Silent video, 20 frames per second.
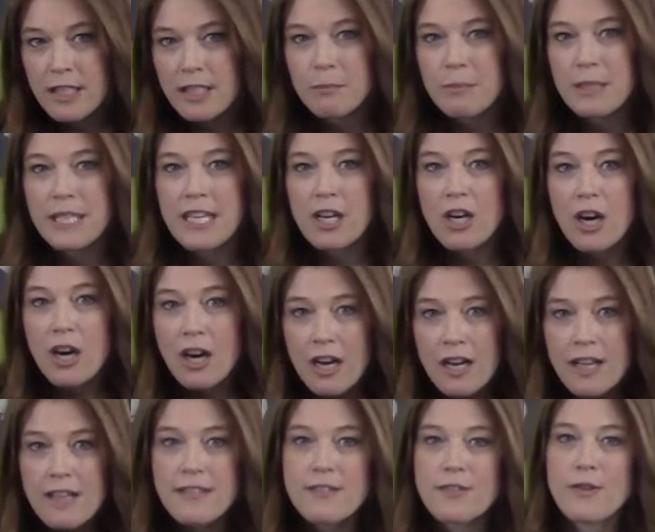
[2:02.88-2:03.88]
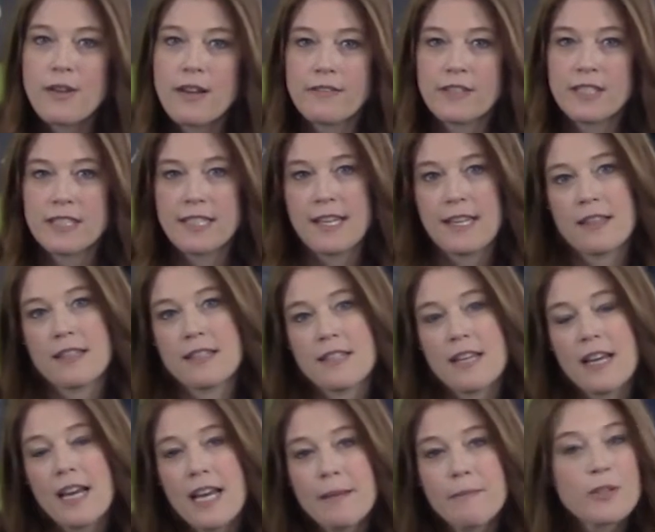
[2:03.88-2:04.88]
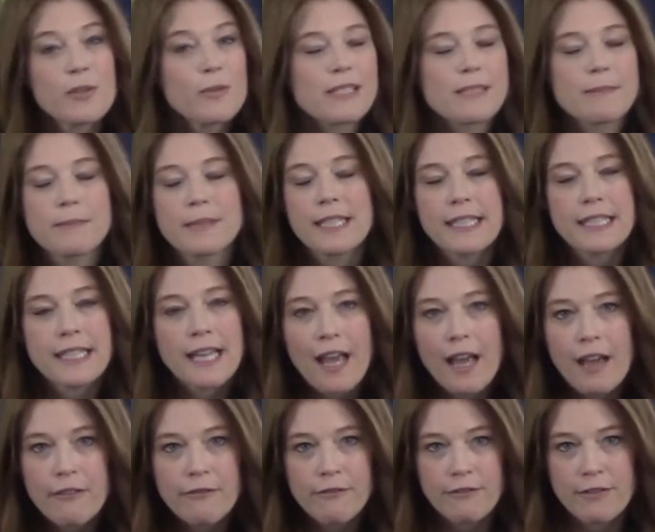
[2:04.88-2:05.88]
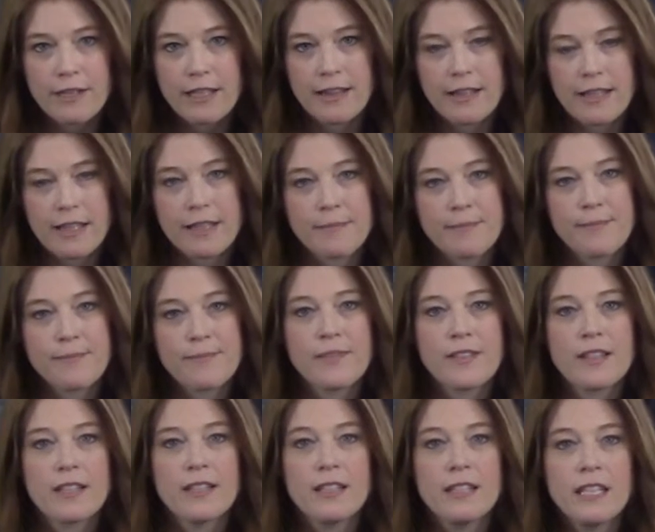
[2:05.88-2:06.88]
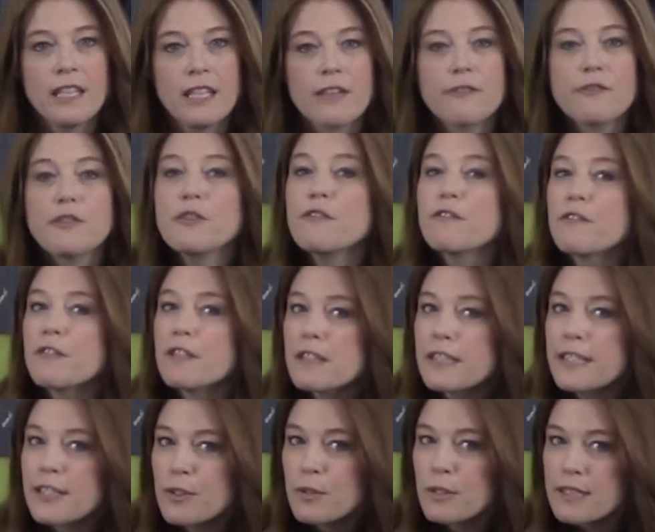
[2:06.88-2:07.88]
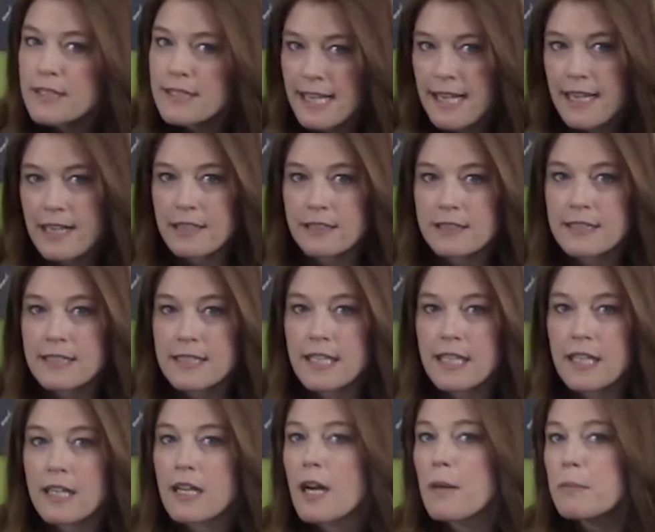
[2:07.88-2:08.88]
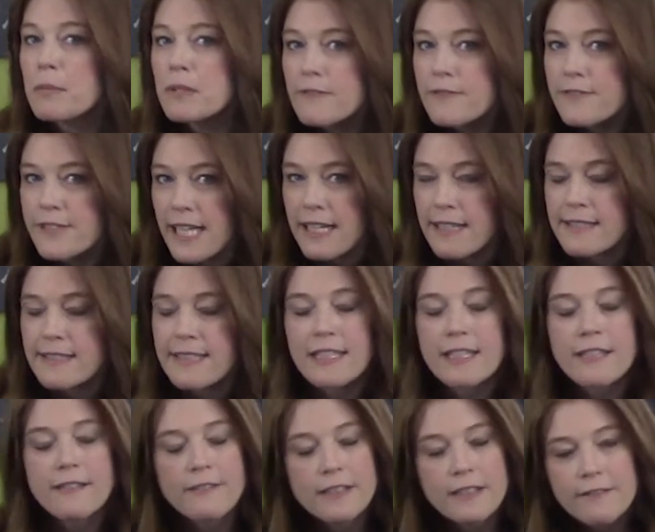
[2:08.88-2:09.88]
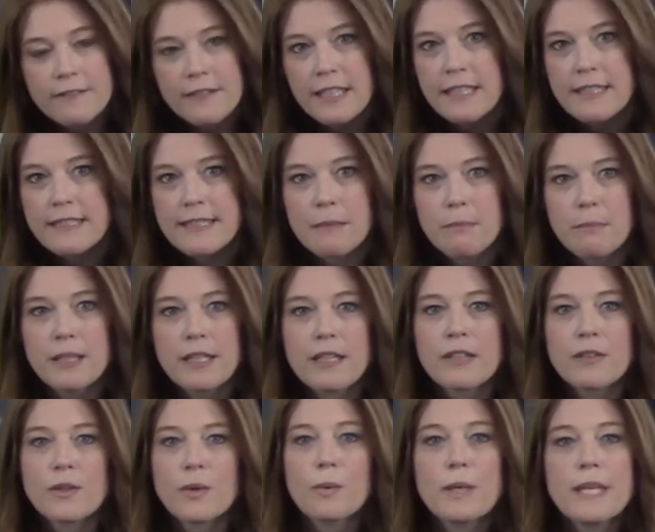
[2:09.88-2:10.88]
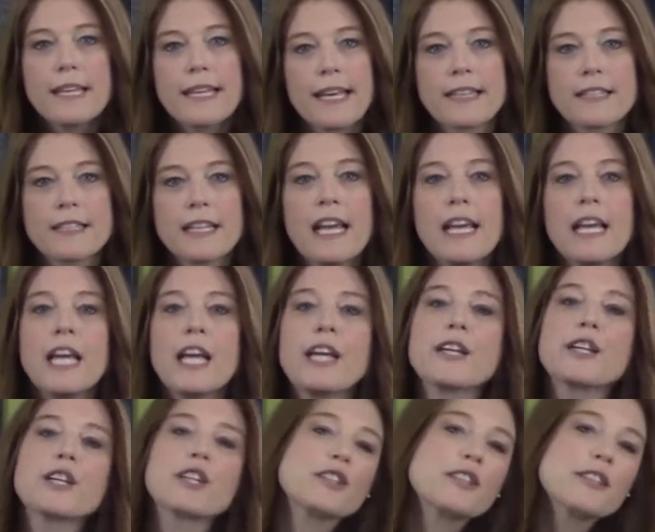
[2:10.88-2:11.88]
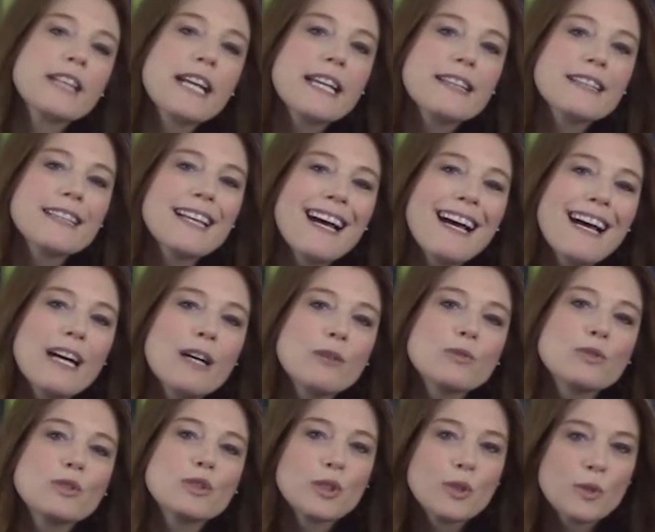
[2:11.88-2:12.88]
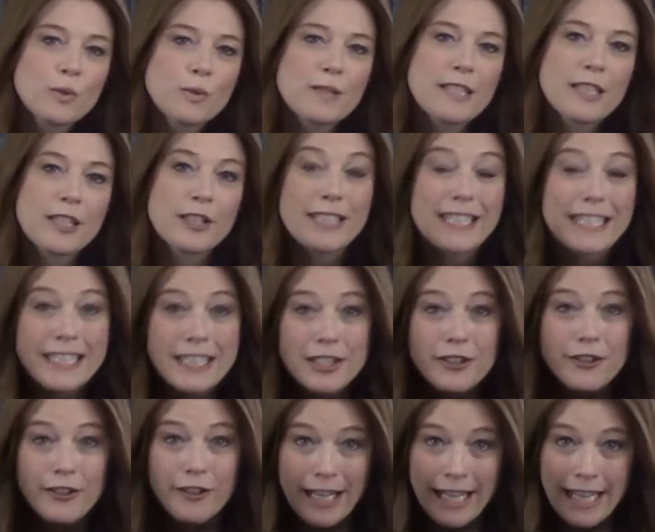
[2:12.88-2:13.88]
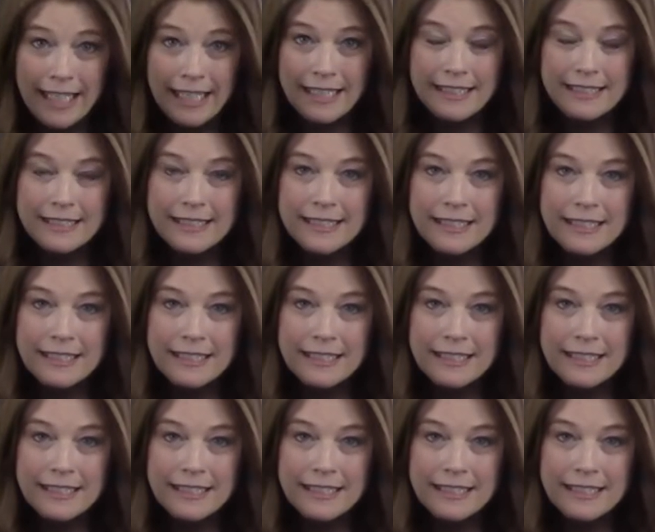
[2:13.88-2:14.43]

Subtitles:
because you have to take the time to explain everything. If you feel like you can tackle it, take a couple of days, even if it ends up being on the weekend, and create the how-tos that are in your head.